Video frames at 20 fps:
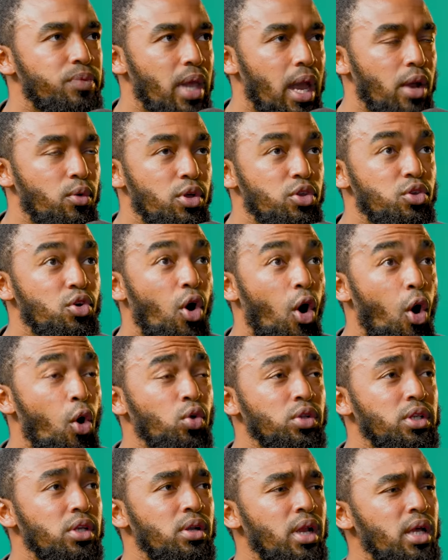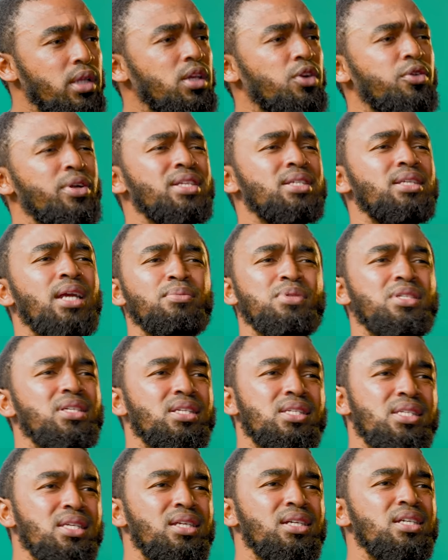And when you're older, you're like, the reason I'm
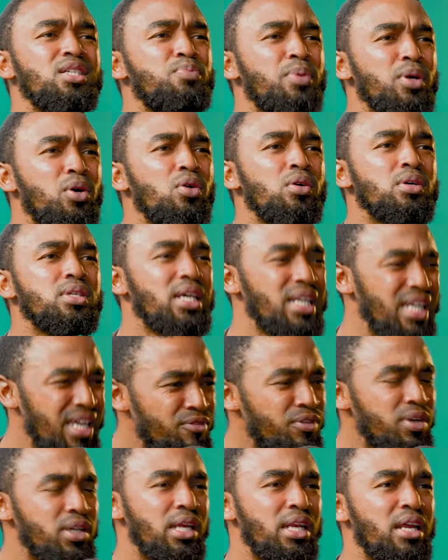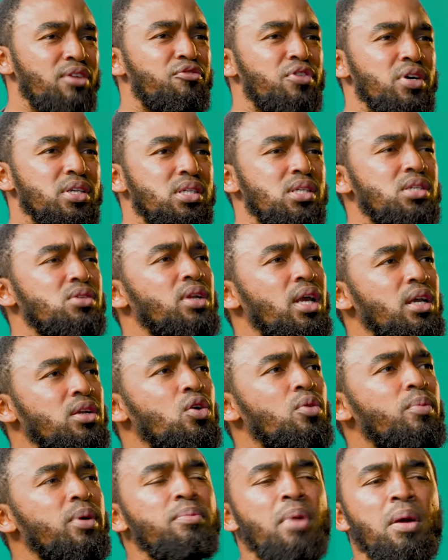succeeding is because, and even in adversity, you're like,
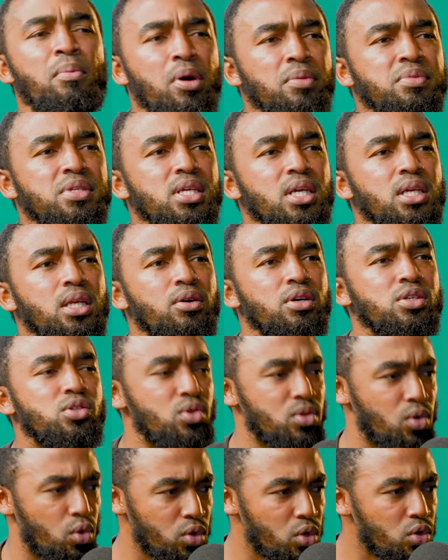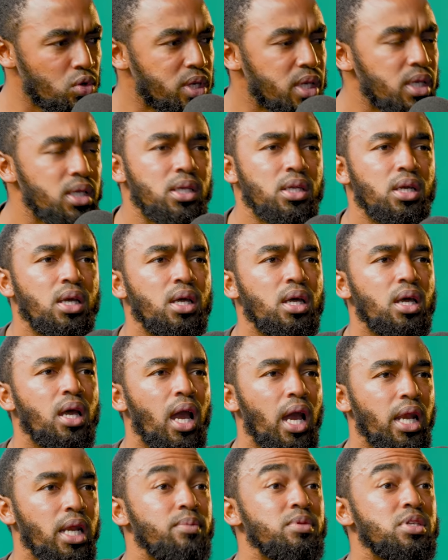no, but my mom said I was good looking
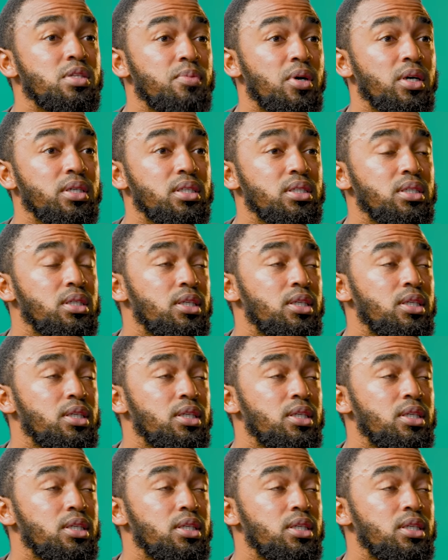and I'm smart.